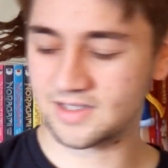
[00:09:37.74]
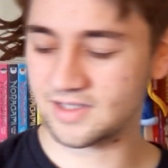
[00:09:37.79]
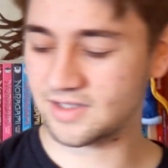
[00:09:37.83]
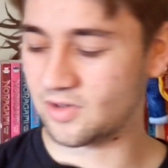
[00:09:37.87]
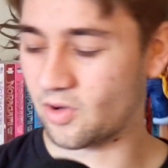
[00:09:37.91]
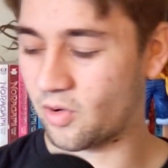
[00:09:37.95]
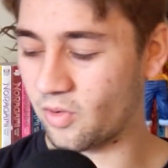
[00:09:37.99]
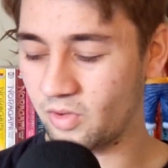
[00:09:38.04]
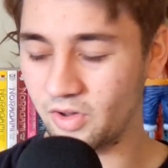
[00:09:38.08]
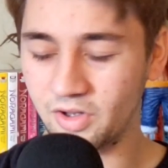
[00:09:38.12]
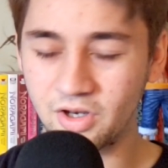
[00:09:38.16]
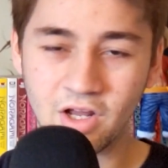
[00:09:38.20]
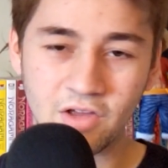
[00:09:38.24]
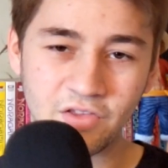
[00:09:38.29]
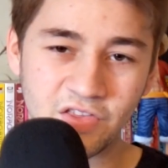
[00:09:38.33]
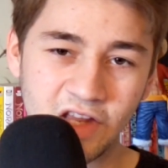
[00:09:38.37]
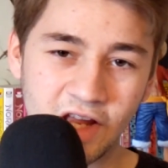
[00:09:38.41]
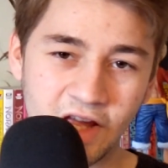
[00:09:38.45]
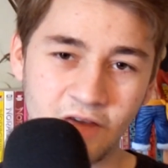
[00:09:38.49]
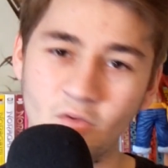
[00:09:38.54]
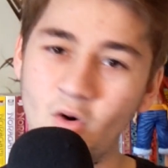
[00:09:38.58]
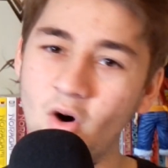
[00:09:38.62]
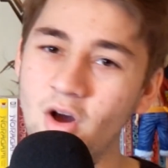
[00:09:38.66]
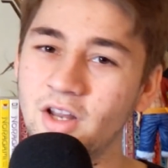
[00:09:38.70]
It's cool enough that
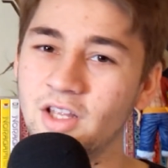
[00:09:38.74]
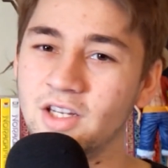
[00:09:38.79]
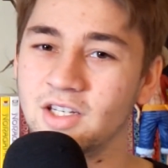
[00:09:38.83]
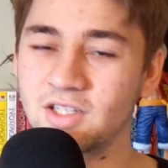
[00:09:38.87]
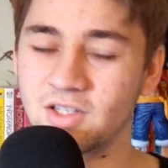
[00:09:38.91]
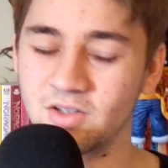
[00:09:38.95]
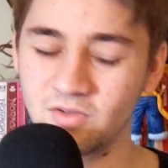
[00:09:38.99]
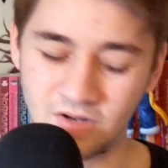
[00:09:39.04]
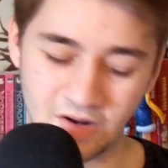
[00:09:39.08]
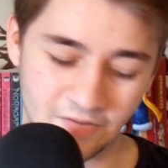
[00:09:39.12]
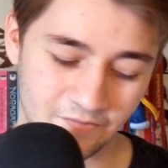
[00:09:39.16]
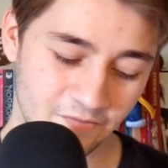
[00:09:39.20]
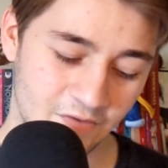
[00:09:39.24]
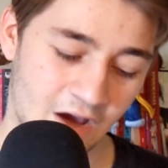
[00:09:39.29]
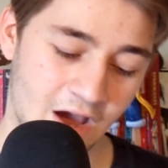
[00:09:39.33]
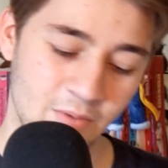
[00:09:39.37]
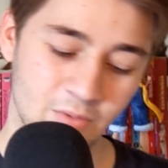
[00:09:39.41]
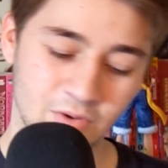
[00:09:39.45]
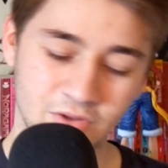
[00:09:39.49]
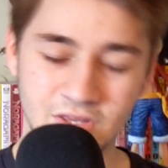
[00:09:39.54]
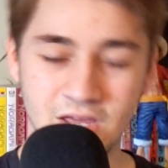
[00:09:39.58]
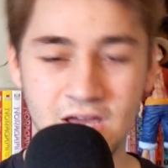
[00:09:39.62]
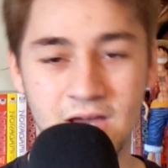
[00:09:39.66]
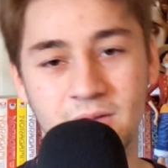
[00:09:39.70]
I have 1 and 2, and I'm
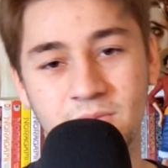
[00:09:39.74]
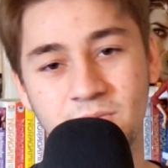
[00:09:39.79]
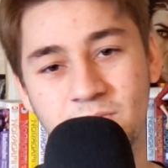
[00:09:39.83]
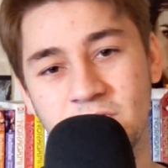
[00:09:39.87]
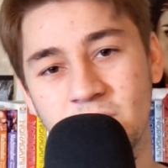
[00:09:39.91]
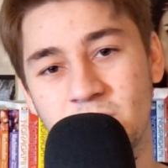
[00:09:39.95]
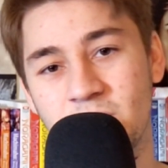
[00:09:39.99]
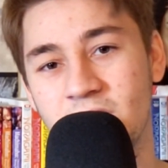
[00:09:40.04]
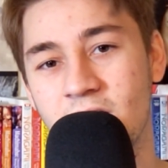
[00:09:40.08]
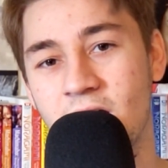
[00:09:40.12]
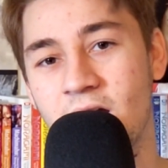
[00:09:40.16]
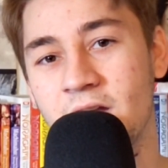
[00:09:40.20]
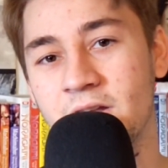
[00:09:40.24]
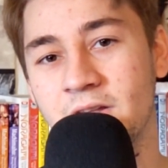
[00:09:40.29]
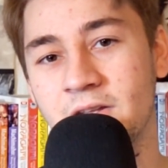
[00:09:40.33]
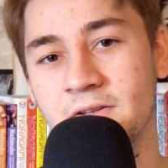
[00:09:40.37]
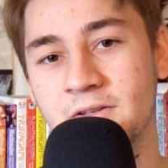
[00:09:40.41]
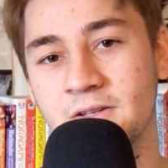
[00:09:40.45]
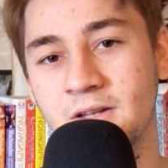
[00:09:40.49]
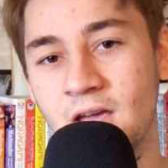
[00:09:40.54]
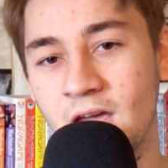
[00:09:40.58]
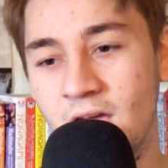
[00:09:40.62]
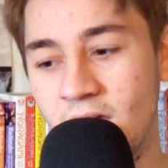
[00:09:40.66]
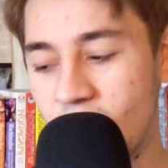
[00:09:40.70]
fine with that, to be
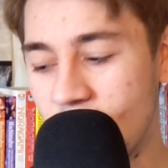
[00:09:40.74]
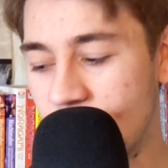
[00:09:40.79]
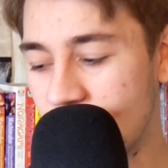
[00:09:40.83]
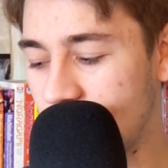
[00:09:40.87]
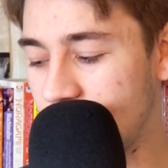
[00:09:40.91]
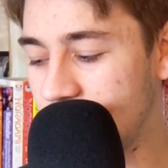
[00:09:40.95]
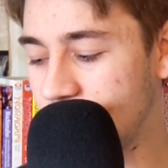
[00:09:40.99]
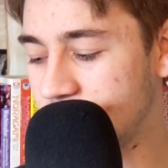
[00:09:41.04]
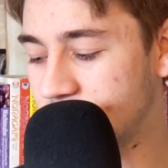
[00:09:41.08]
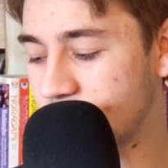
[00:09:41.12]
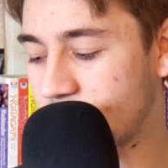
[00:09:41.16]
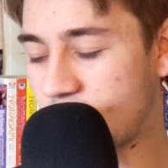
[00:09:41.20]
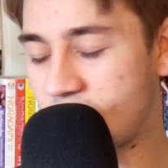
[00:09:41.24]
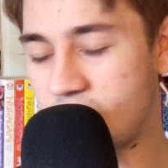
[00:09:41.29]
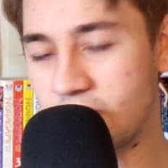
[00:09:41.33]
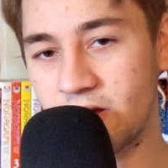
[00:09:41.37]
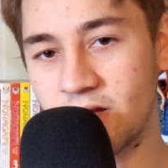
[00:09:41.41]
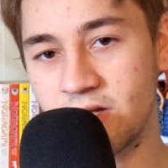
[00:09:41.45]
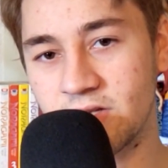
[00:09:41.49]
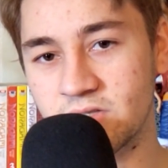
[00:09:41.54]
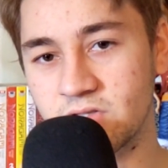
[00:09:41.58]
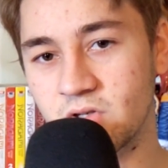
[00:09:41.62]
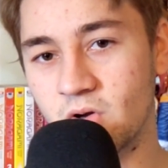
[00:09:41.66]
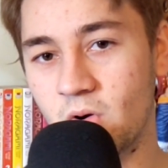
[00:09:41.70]
honest. It is about
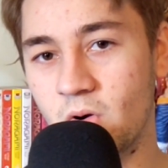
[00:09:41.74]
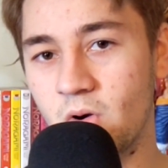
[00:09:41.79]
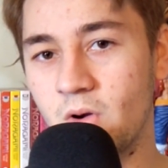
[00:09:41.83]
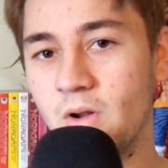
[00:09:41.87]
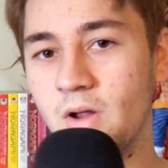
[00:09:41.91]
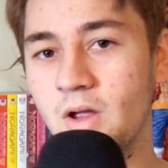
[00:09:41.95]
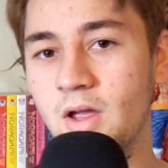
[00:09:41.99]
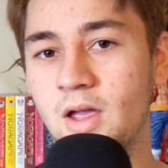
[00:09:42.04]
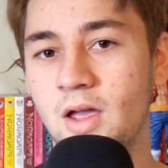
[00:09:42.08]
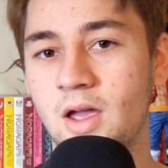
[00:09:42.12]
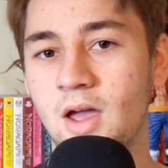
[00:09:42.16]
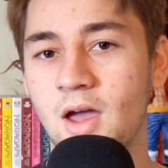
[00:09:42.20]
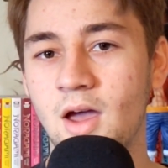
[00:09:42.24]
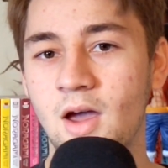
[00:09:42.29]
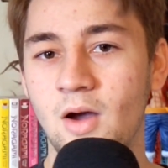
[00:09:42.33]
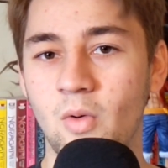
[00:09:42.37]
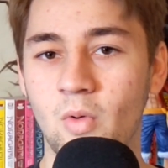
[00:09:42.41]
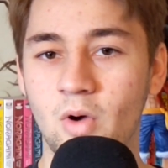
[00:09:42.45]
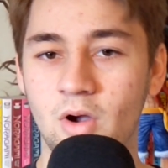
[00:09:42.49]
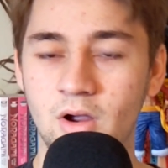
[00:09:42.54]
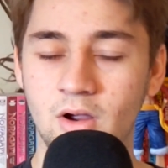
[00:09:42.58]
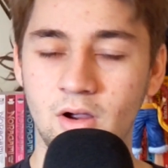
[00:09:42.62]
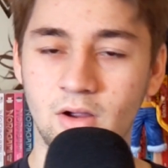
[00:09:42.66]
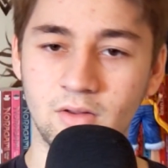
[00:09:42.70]
a story
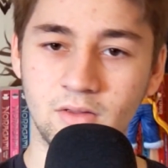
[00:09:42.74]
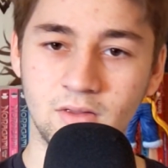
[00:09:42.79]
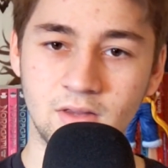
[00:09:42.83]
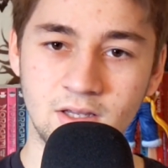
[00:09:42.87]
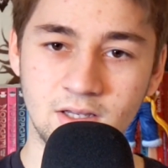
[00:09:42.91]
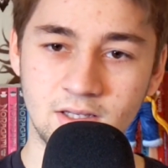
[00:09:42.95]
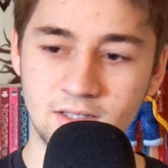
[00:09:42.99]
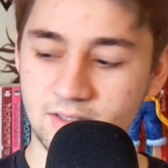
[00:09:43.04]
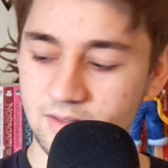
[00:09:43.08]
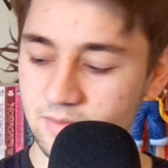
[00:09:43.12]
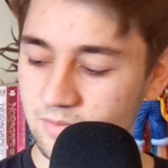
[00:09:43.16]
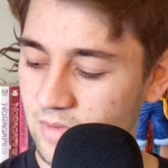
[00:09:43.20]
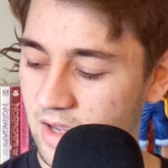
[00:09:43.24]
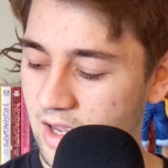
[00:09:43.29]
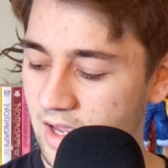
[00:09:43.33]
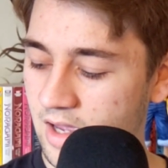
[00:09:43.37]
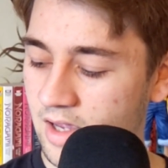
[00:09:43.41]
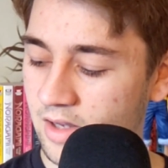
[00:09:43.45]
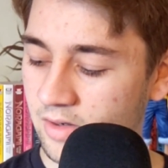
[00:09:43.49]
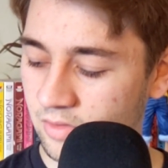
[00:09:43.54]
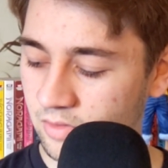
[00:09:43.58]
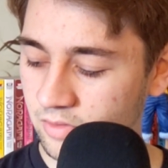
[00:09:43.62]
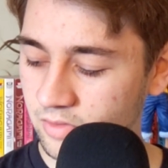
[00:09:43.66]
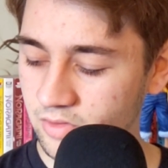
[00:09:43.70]
where this
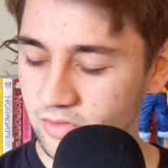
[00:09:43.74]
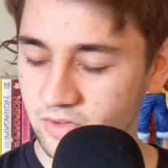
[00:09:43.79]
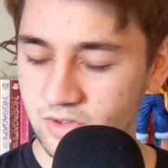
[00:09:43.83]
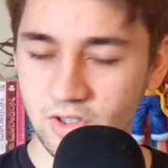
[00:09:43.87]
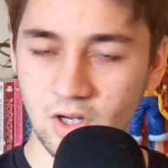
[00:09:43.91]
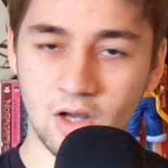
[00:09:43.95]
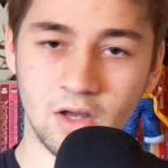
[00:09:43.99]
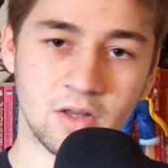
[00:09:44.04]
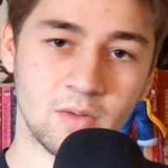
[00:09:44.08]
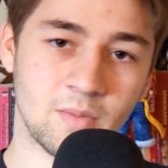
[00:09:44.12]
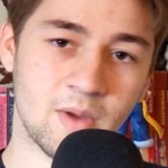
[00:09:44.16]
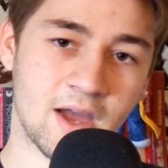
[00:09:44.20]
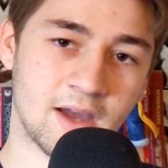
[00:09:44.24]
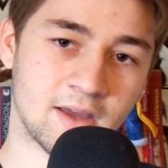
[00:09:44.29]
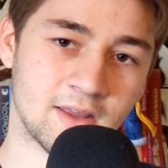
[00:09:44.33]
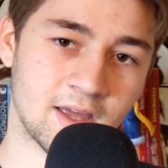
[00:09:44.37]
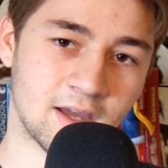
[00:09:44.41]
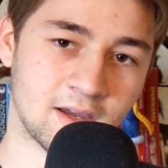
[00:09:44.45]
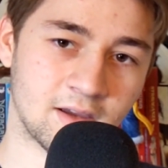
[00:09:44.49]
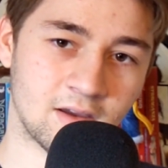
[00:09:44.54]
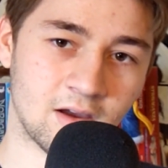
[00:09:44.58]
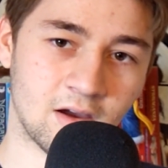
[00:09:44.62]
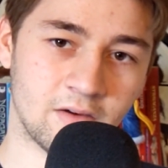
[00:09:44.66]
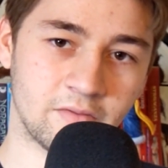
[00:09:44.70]
man who you saw on the back of
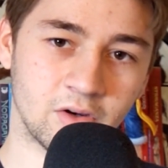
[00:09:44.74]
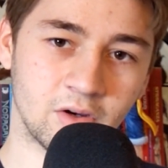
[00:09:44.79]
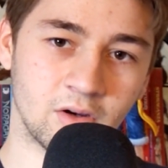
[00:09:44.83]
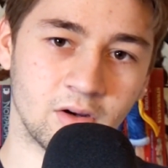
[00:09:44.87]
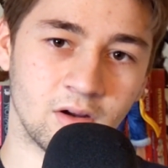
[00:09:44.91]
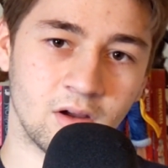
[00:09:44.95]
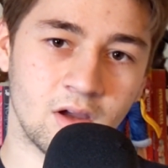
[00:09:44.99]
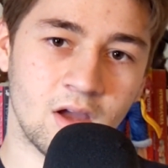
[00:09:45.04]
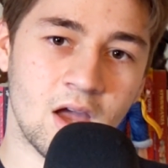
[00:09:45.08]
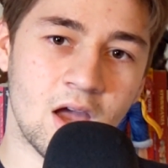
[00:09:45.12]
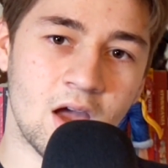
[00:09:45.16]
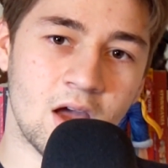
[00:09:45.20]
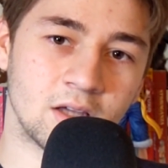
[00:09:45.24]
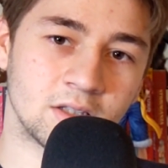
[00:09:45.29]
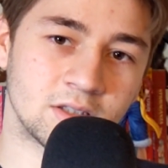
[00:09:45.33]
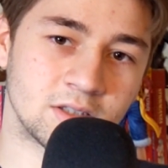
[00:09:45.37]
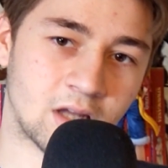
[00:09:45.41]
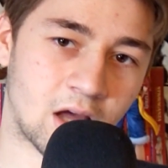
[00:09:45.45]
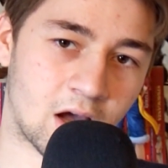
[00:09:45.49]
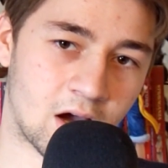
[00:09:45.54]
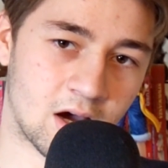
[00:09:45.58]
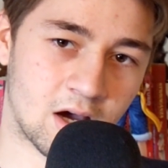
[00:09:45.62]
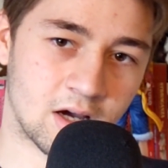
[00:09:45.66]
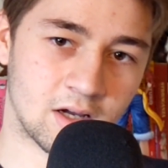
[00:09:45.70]
that cover,
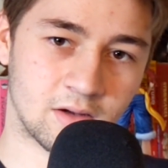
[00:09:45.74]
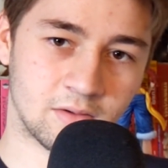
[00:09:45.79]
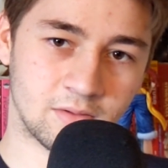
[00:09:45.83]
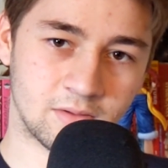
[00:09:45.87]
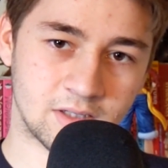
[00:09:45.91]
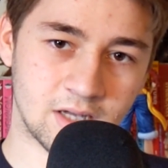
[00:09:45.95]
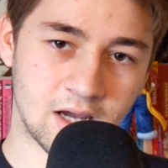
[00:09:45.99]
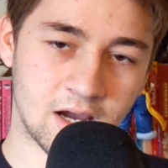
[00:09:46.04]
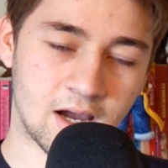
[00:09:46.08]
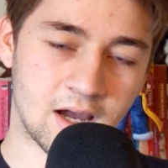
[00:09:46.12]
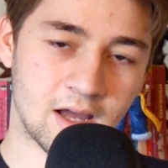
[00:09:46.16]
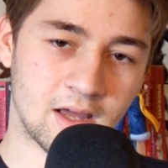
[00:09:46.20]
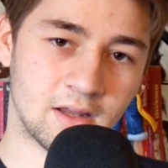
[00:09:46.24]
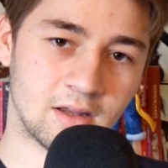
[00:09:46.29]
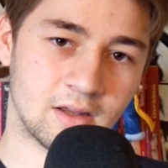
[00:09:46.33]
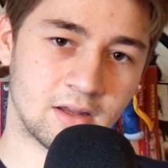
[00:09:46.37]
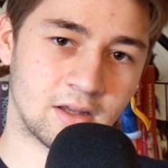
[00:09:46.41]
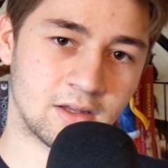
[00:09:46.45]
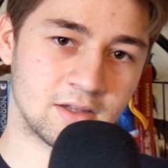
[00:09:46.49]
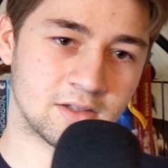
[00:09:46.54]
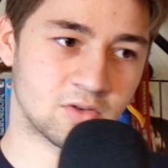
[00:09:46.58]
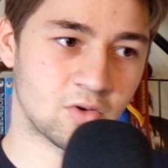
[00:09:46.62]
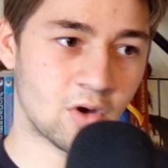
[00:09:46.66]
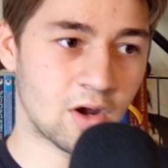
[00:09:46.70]

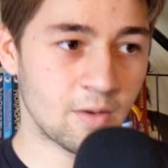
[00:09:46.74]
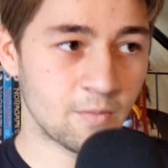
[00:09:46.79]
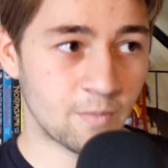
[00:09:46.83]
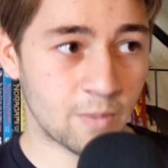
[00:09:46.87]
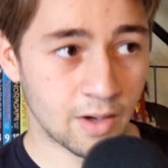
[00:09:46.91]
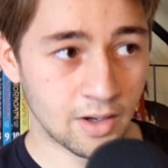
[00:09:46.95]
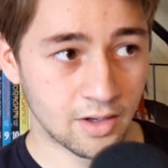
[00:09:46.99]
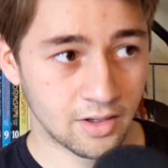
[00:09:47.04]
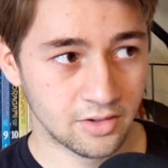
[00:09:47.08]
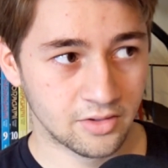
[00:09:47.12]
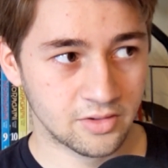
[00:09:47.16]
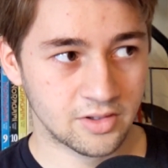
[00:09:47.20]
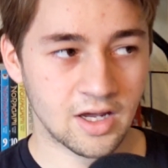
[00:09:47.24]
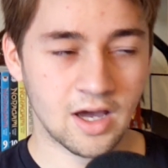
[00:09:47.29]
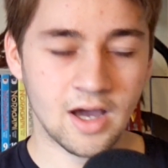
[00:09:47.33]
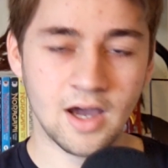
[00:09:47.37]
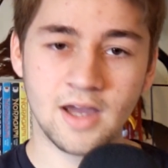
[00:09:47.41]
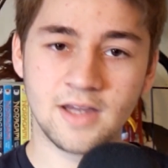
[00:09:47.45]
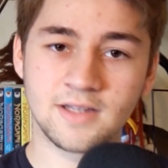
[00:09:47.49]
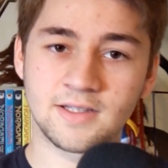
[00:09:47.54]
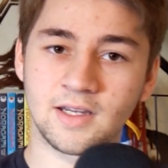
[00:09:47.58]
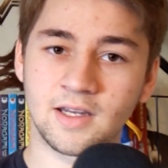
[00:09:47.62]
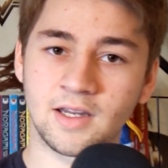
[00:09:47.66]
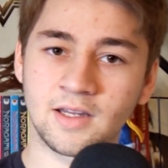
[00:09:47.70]
his grandfather
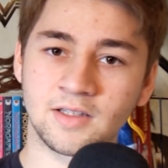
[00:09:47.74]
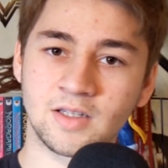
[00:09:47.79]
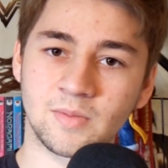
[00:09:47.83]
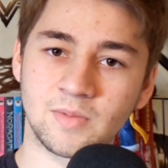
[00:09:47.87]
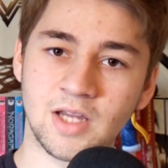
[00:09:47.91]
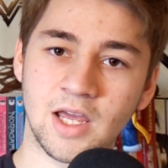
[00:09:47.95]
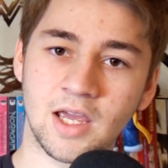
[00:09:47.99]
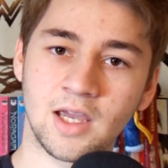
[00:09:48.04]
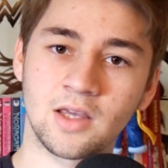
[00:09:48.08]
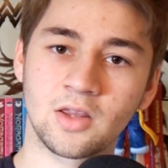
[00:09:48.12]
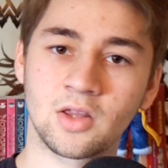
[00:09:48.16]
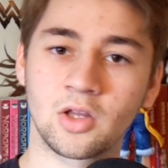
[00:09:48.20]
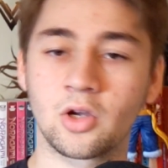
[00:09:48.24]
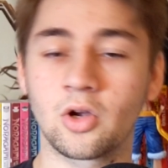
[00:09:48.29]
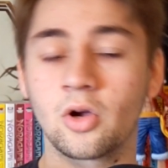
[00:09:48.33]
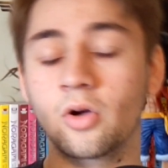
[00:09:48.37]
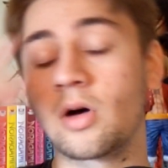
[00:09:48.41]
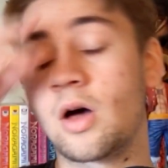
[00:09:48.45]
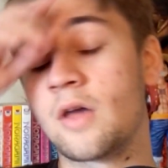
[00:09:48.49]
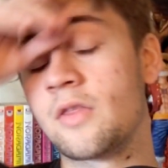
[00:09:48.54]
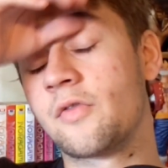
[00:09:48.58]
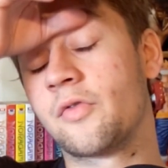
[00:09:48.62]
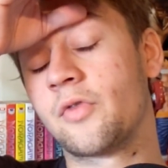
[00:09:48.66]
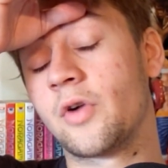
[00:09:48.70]
dies and ends up taking the
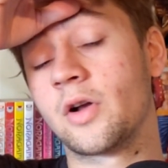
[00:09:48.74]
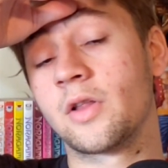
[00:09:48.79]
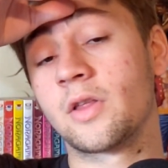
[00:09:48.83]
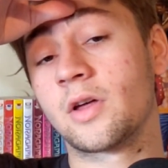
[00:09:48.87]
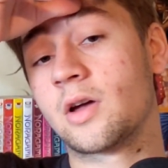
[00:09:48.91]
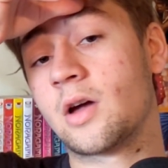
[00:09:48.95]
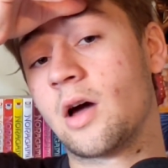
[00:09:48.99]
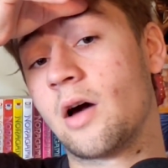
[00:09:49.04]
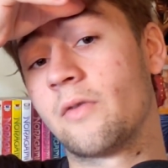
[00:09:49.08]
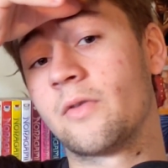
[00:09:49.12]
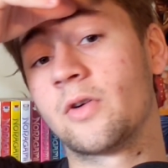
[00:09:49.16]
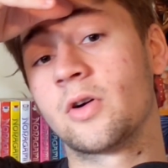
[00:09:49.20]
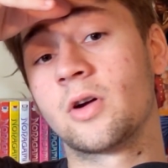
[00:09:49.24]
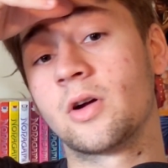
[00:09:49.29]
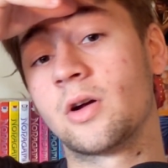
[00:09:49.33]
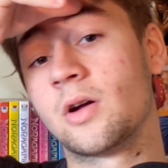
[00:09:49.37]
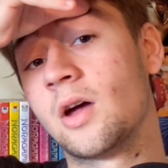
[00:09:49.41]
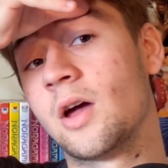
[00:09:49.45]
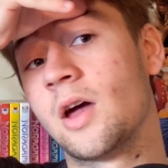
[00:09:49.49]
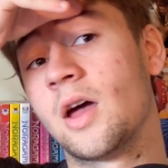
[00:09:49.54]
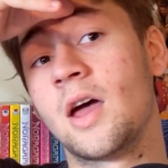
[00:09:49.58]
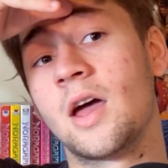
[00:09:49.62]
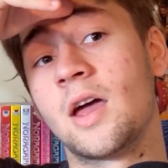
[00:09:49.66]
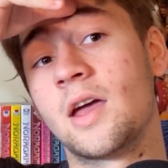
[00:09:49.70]
girl on the front of the cover